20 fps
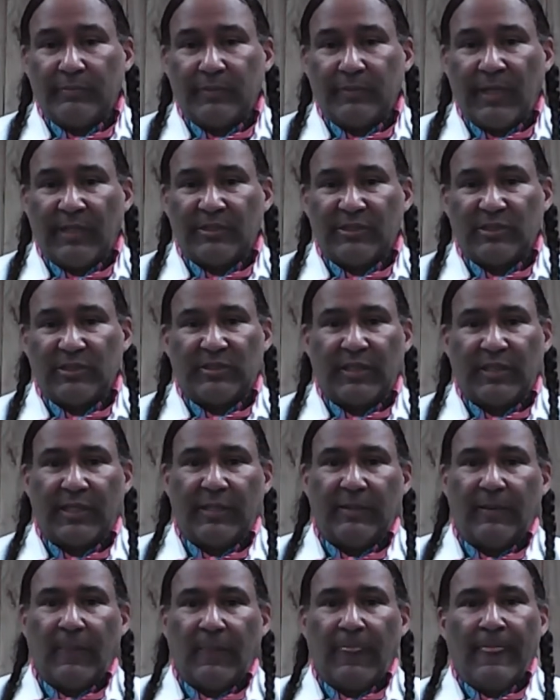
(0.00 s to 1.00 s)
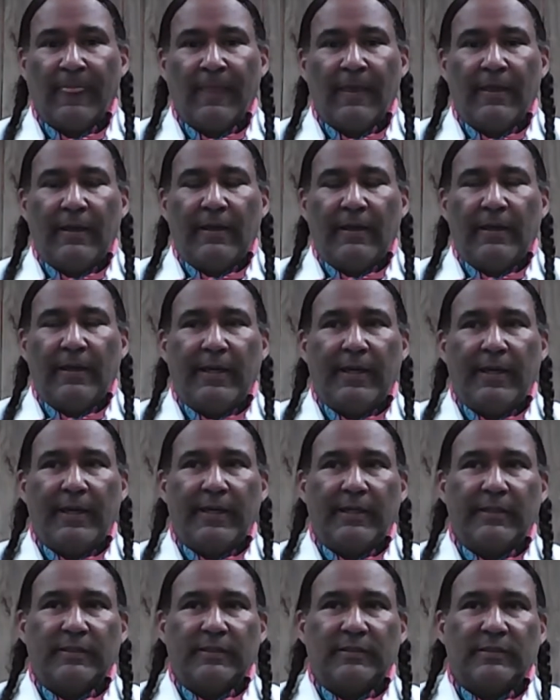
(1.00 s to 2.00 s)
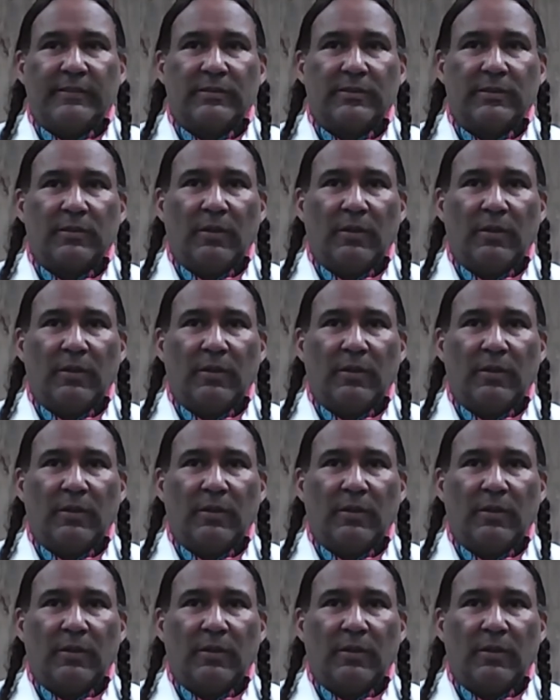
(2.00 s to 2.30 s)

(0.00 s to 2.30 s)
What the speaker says: I should say, is